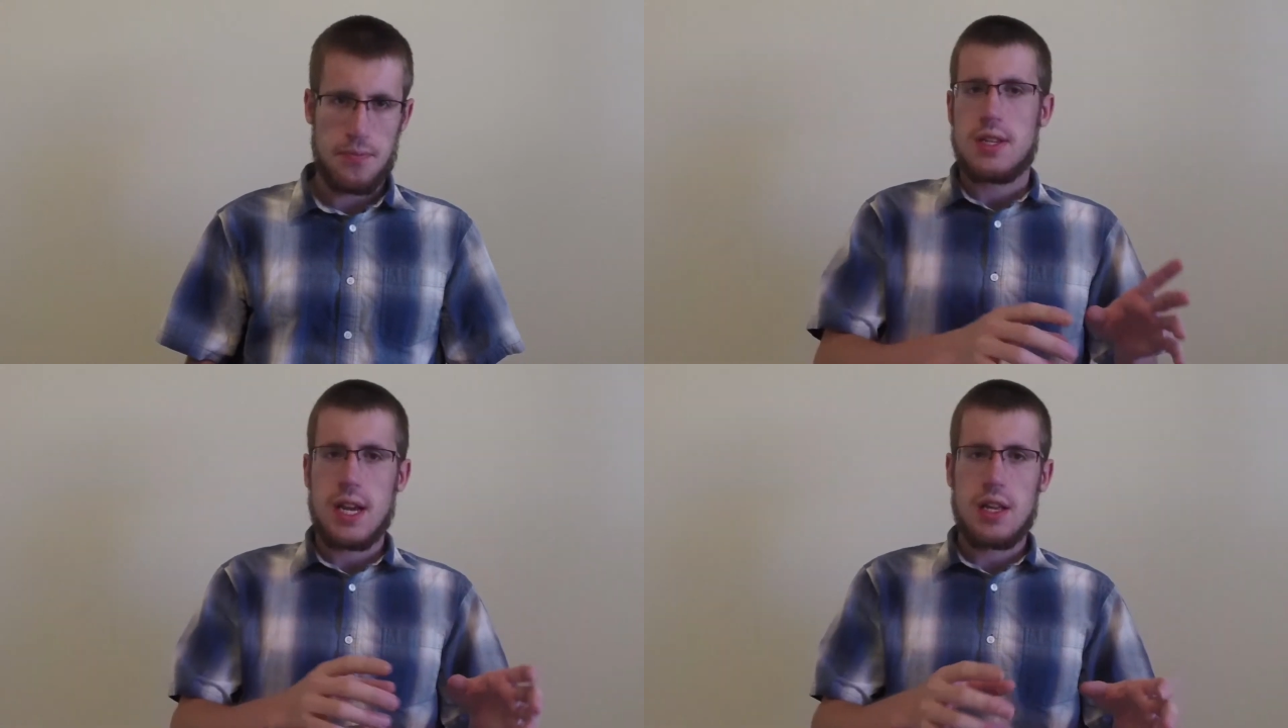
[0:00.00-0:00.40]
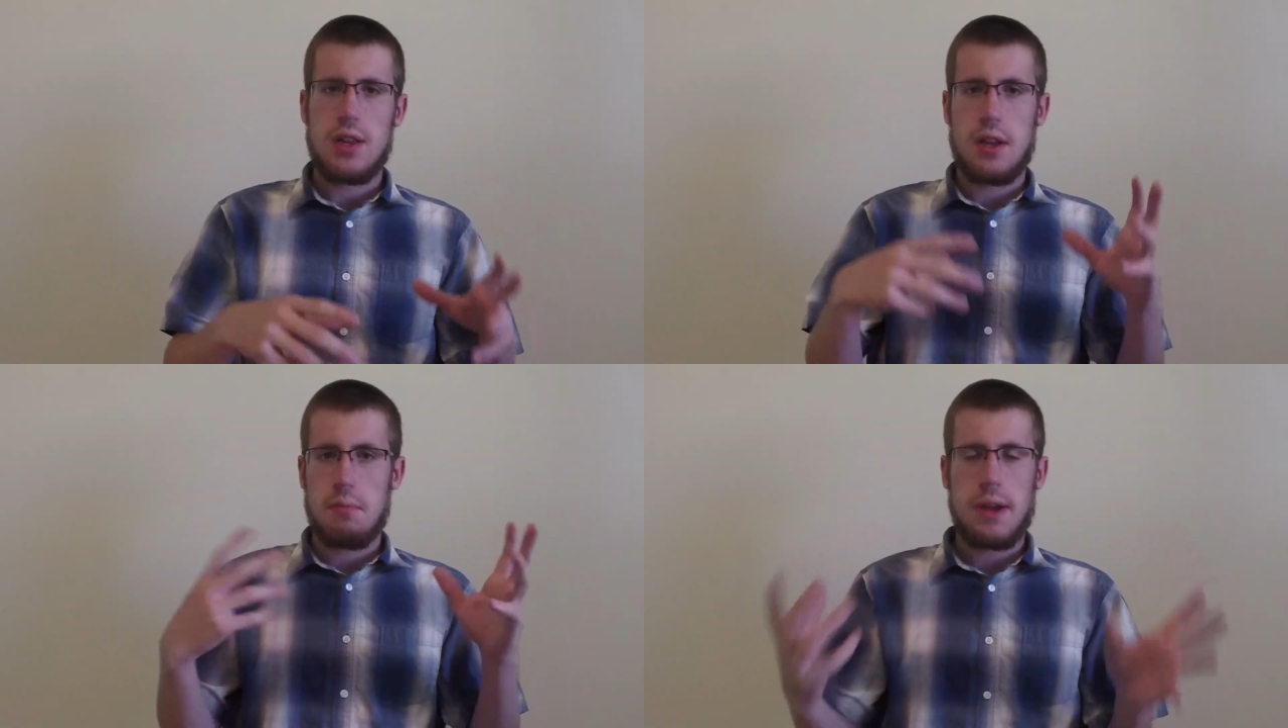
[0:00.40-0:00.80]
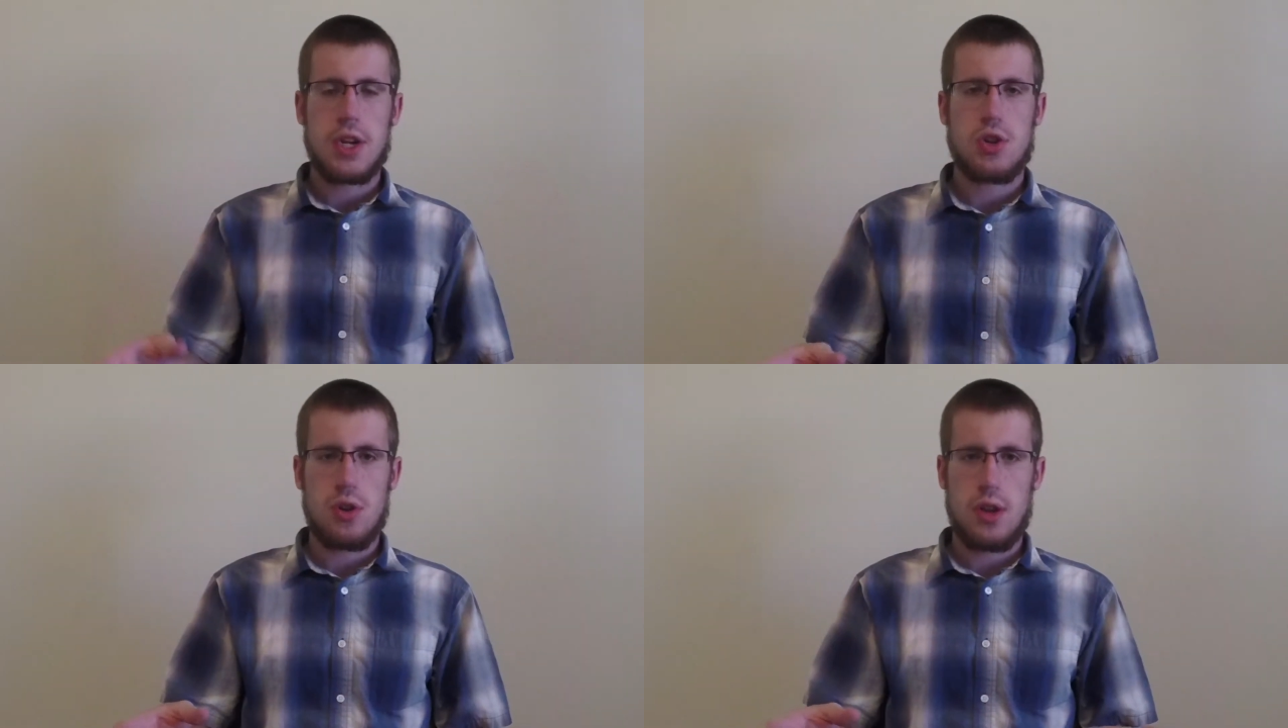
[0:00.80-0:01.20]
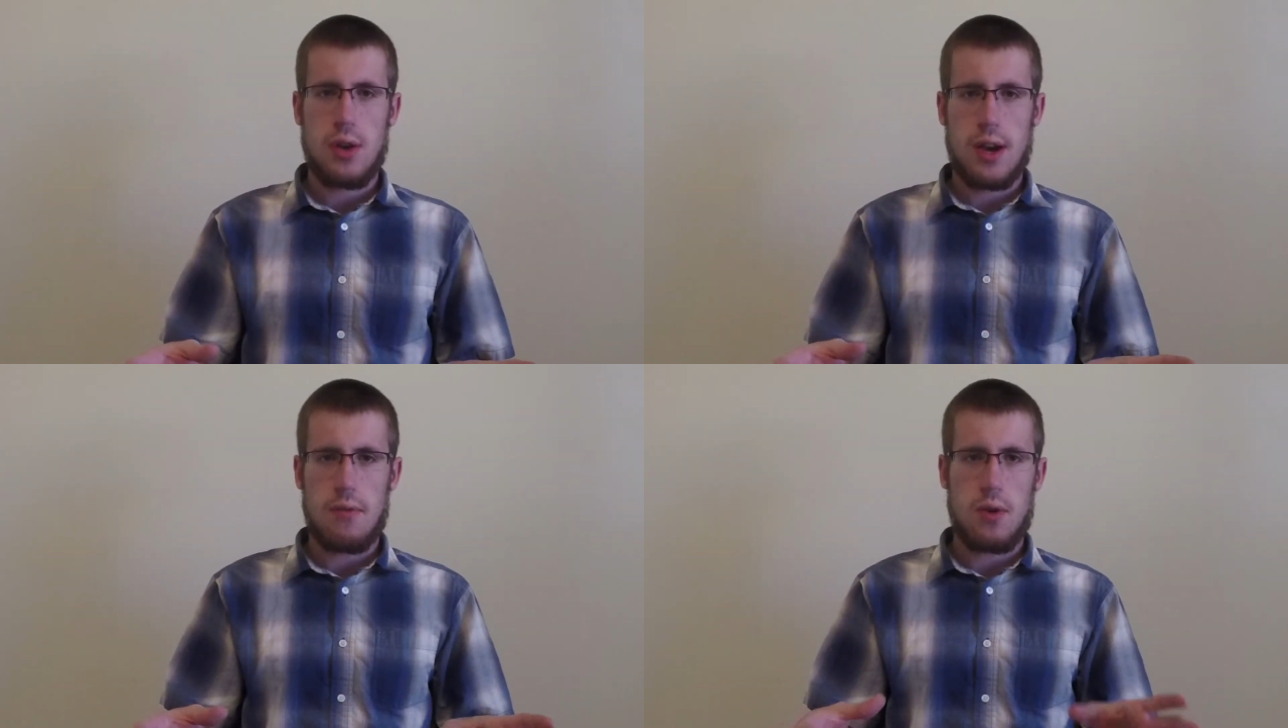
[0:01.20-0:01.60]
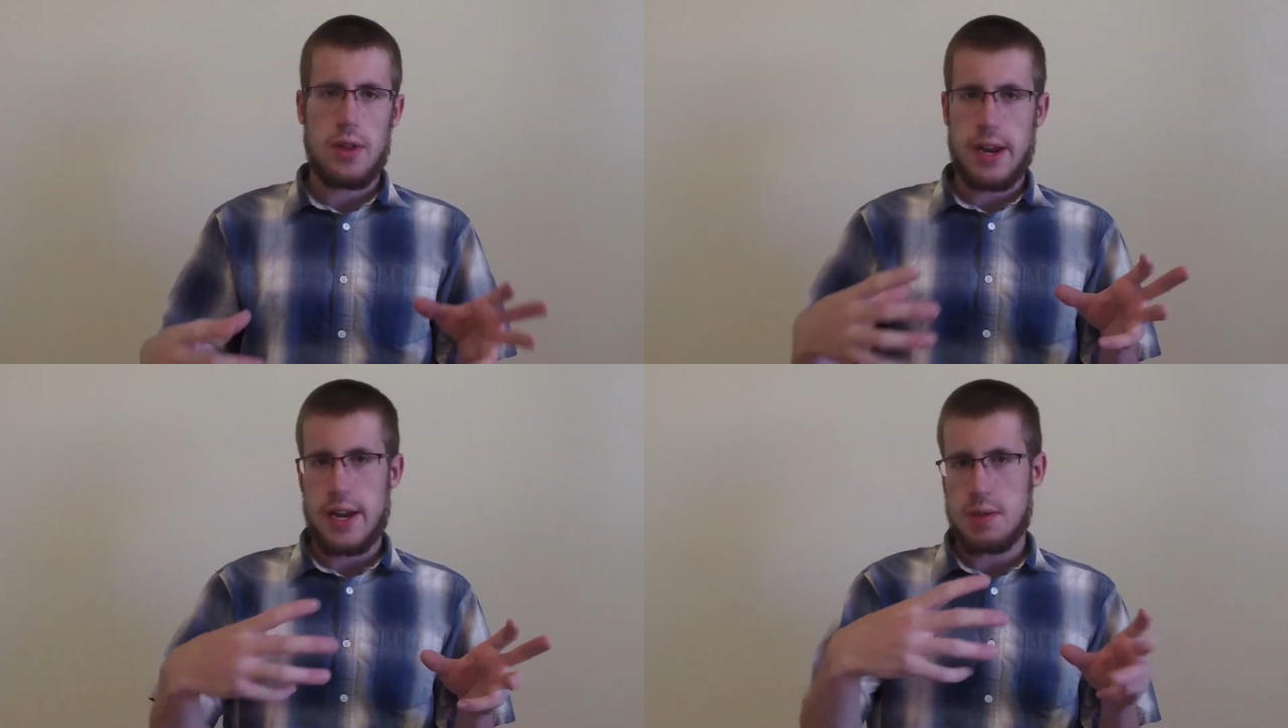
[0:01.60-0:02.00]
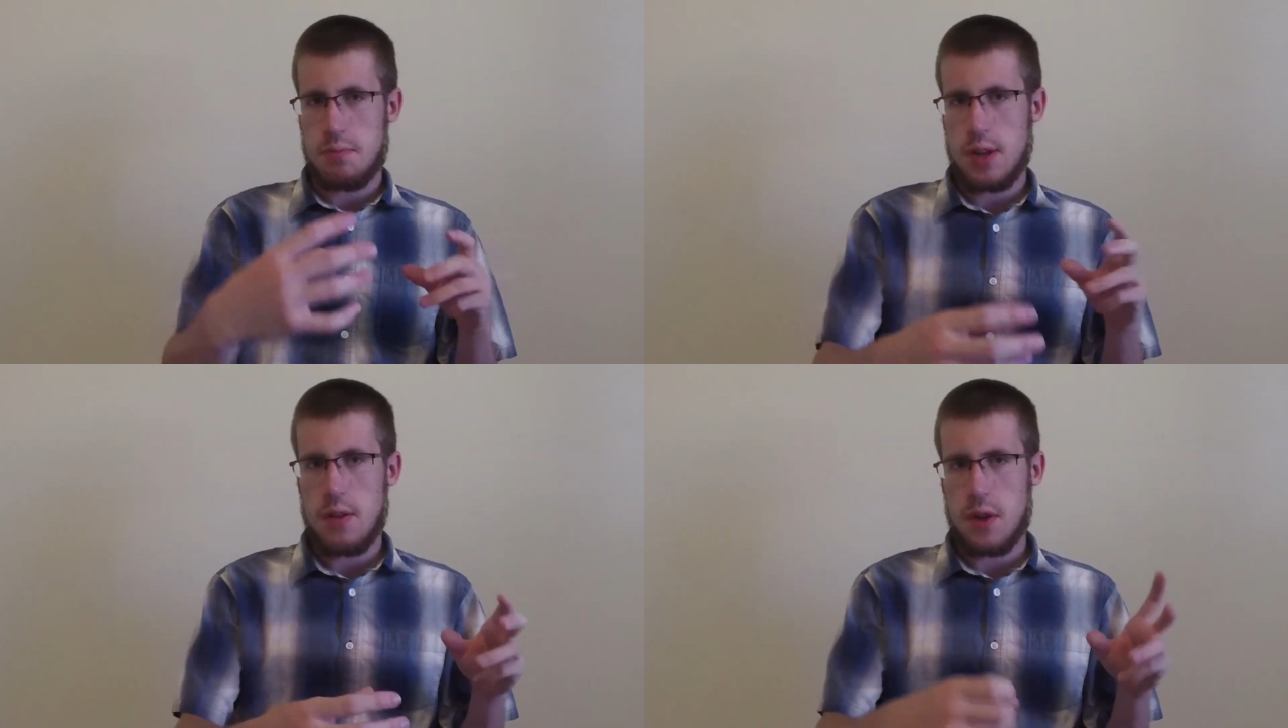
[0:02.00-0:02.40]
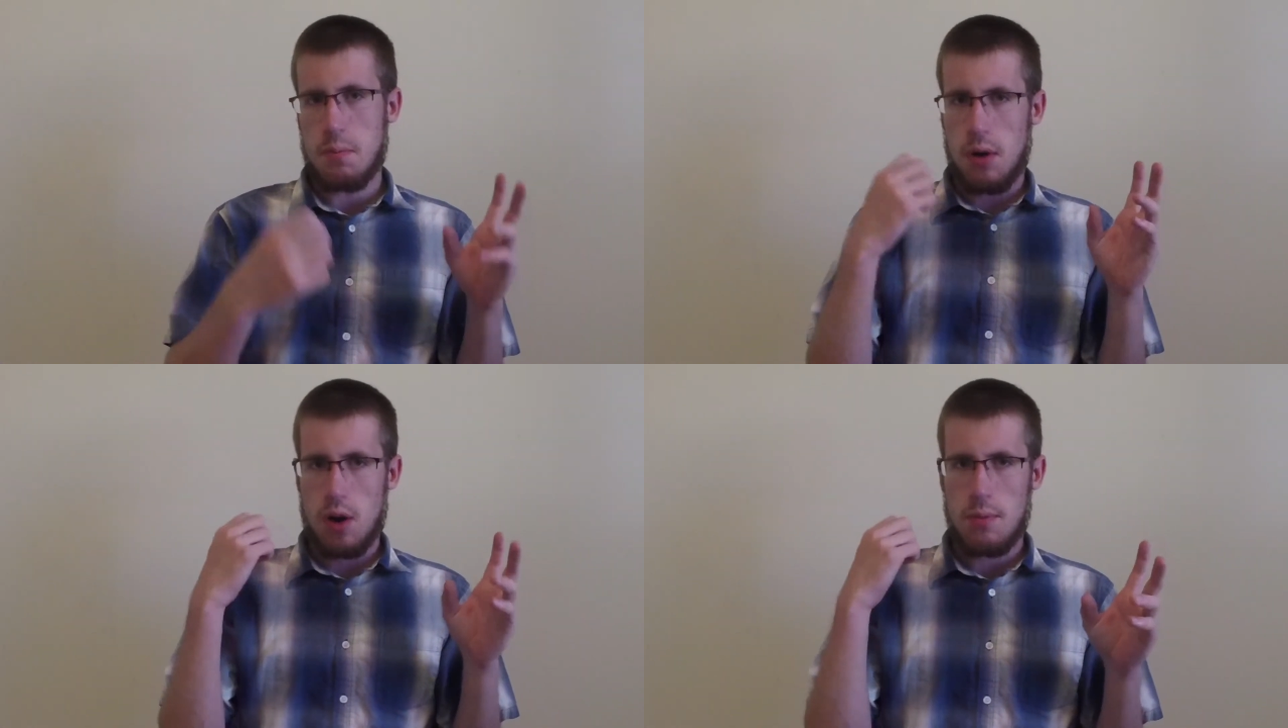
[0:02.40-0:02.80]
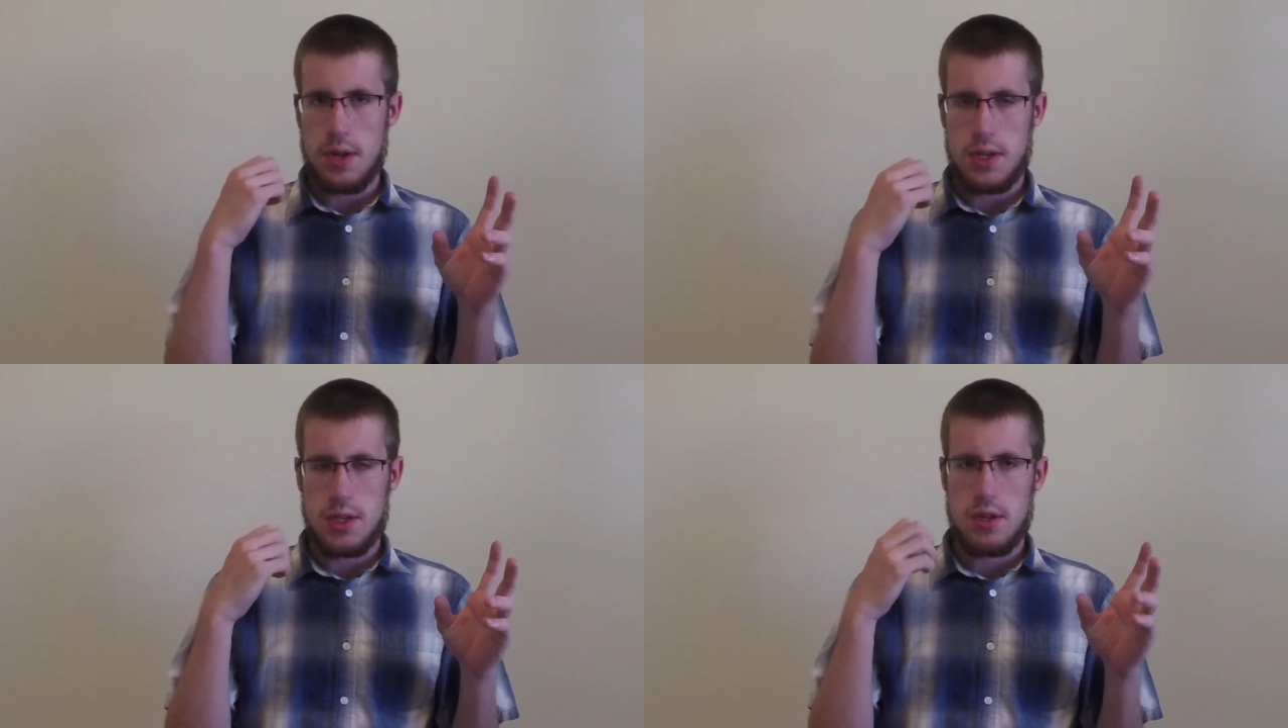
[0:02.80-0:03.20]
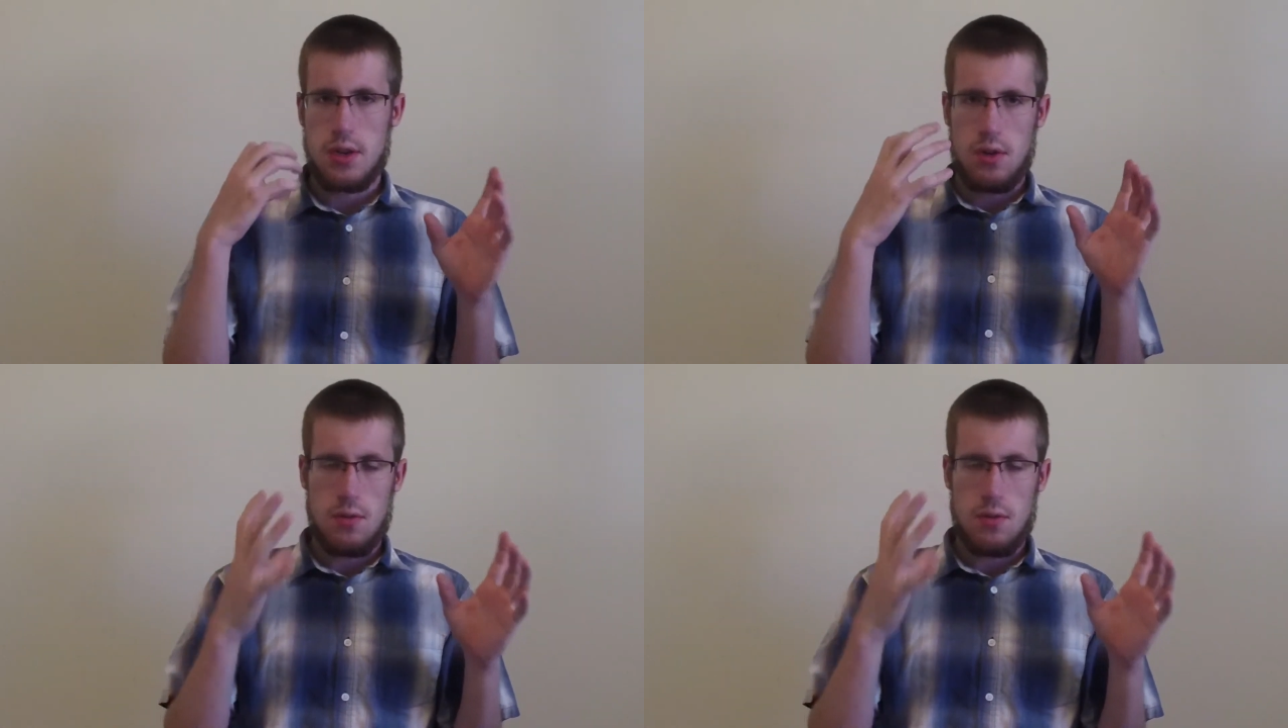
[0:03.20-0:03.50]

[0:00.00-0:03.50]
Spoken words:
Secondly, make sure that you have one that has plenty of compartments,